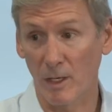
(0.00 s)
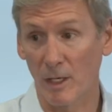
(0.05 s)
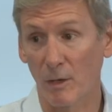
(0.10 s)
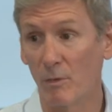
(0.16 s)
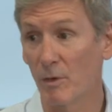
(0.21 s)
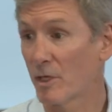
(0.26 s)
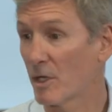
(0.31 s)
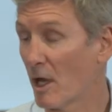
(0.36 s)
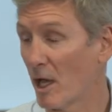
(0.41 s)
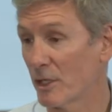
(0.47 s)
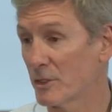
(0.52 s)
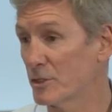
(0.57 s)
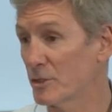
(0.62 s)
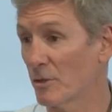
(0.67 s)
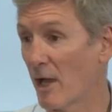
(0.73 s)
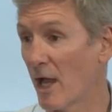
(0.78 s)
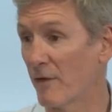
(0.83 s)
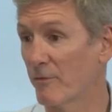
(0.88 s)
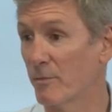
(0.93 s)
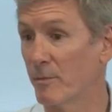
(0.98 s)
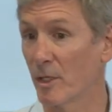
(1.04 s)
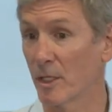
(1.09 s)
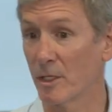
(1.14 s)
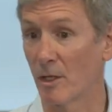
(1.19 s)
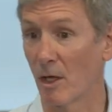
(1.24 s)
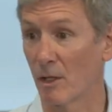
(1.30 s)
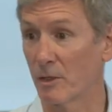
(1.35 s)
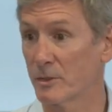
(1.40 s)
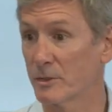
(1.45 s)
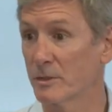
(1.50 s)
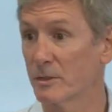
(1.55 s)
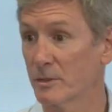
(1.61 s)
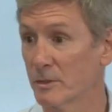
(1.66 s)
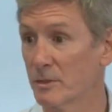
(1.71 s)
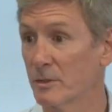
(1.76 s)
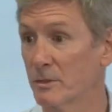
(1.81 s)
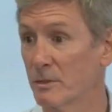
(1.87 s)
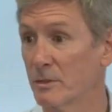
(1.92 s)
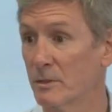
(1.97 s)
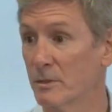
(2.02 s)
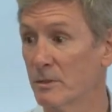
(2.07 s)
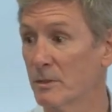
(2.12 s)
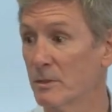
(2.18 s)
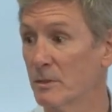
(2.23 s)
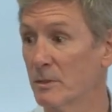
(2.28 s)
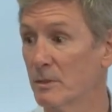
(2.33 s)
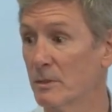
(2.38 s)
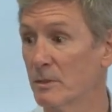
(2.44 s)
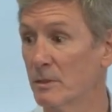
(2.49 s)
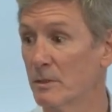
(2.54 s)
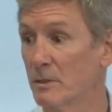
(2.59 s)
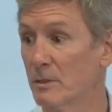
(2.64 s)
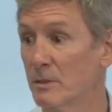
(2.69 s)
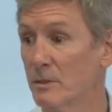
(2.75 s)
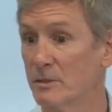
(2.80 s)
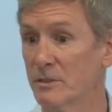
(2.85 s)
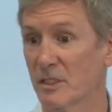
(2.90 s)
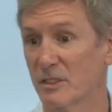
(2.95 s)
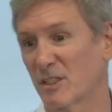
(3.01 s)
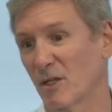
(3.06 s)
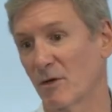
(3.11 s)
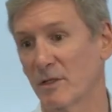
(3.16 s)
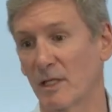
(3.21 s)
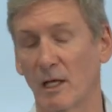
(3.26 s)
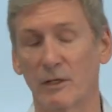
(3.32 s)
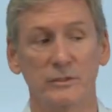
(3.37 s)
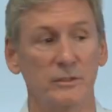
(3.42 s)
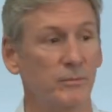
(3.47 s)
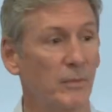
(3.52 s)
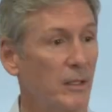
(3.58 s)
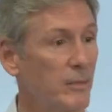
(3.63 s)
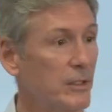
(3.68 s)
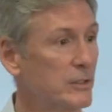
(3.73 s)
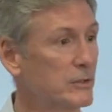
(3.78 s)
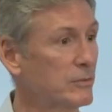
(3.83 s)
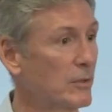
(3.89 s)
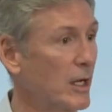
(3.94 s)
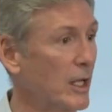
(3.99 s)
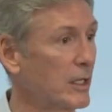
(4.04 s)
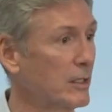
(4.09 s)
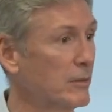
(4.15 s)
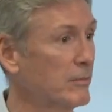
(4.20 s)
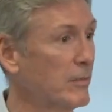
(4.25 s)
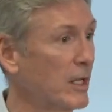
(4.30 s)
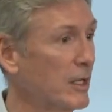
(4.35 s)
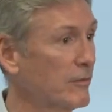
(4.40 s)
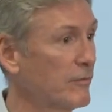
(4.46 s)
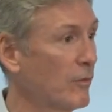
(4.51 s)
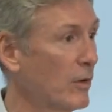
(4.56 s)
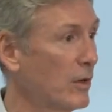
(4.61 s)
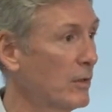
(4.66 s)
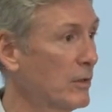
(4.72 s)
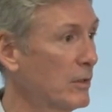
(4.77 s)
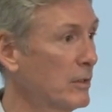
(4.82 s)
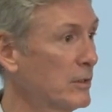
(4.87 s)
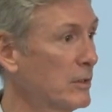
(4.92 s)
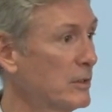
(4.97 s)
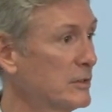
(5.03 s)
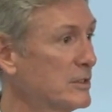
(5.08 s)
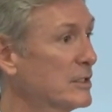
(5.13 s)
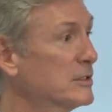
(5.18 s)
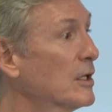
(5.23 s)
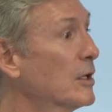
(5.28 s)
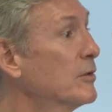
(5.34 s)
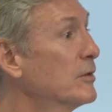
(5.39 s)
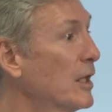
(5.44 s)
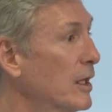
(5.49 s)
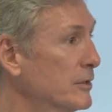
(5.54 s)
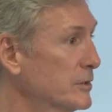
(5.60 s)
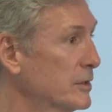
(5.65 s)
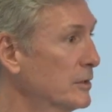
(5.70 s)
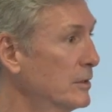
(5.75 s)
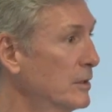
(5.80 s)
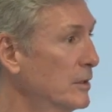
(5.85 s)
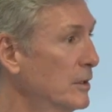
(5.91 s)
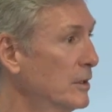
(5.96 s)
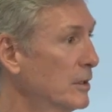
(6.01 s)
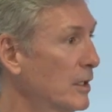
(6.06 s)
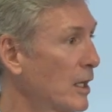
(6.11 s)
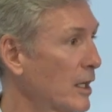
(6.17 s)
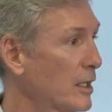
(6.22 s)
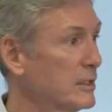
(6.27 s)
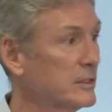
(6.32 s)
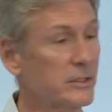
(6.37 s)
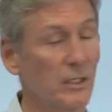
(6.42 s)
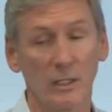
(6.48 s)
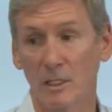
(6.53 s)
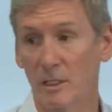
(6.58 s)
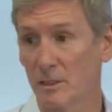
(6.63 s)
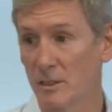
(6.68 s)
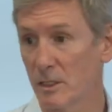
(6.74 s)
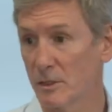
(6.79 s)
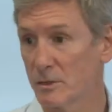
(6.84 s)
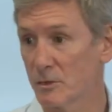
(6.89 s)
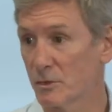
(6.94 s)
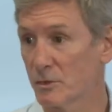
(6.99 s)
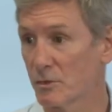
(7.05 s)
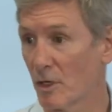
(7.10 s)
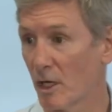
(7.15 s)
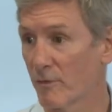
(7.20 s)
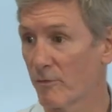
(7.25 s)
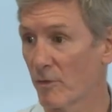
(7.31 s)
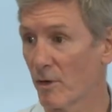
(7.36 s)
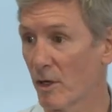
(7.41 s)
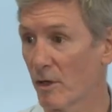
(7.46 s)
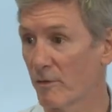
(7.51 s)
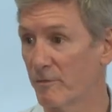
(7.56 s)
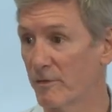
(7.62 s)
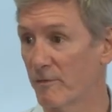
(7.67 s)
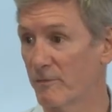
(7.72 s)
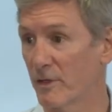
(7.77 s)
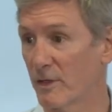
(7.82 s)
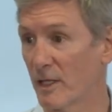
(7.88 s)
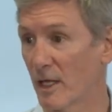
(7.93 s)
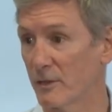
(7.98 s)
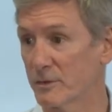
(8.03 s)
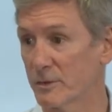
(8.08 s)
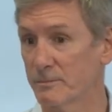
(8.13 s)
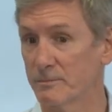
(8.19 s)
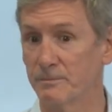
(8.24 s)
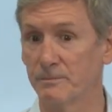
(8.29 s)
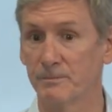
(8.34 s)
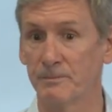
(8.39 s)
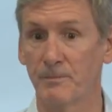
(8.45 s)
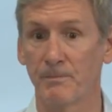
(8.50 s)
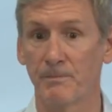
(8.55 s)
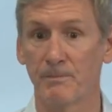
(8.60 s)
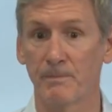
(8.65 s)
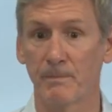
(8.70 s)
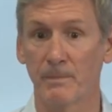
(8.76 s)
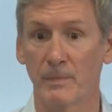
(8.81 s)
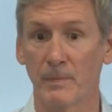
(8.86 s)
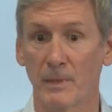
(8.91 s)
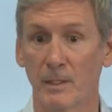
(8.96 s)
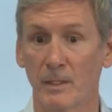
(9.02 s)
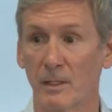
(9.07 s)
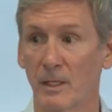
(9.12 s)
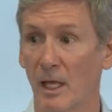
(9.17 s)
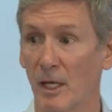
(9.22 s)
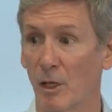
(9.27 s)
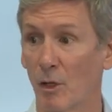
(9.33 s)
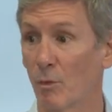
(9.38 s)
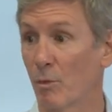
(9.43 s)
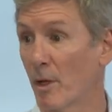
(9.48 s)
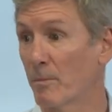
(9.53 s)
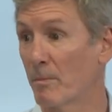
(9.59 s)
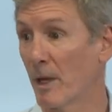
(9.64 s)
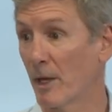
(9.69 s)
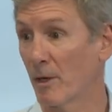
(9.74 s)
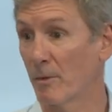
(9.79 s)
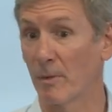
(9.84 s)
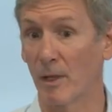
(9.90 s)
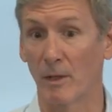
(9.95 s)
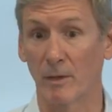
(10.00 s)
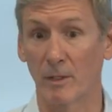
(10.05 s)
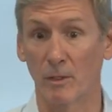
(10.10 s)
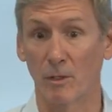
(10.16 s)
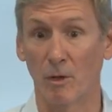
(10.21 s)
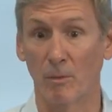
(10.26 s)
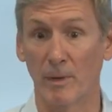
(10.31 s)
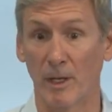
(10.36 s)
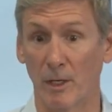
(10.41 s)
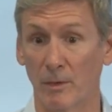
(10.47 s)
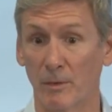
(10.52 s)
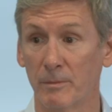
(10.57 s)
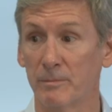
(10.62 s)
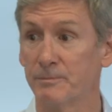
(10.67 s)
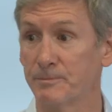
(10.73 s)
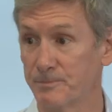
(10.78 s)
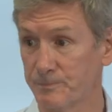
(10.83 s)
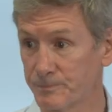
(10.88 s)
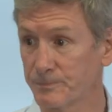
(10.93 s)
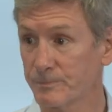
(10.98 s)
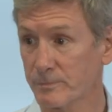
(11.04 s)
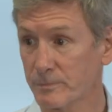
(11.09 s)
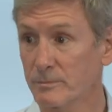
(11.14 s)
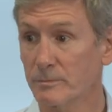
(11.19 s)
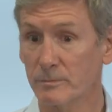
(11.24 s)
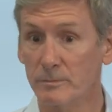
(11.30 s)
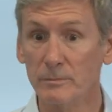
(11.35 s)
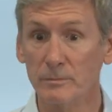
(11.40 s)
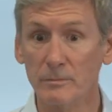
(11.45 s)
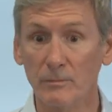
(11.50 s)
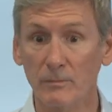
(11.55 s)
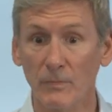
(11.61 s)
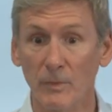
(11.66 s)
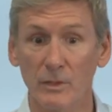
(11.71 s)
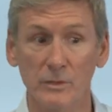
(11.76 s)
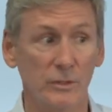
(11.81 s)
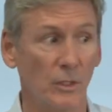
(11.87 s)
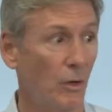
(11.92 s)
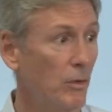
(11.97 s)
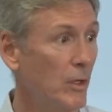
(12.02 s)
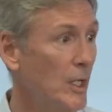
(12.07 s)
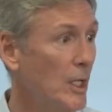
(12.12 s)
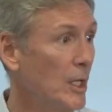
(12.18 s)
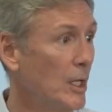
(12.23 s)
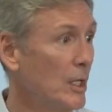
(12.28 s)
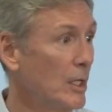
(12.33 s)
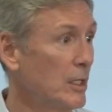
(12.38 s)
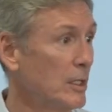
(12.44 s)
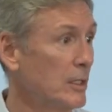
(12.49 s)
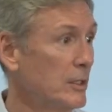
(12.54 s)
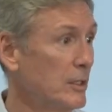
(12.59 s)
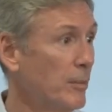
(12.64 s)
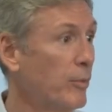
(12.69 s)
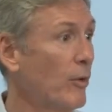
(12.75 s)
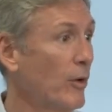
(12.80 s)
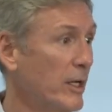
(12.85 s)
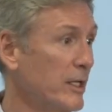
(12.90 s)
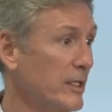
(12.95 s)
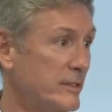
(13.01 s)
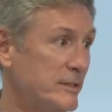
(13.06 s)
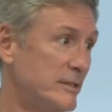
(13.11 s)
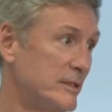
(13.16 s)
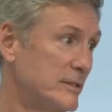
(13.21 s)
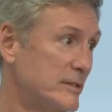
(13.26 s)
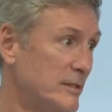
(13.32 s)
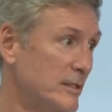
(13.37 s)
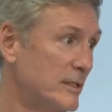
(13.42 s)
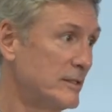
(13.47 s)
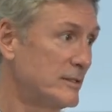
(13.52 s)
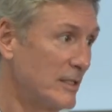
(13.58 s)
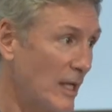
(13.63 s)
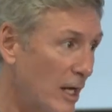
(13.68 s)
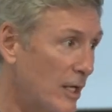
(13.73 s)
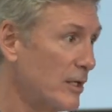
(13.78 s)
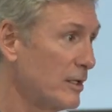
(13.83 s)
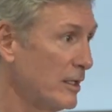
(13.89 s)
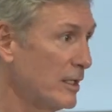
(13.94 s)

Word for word: it would cost you a half a million dollars. 600,000 maybe is what I could make it for. 600,000. I can sell you a diesel truck for 150,000 and it'll run better, by the way. it'll go better. So the point is, it's, it's, not,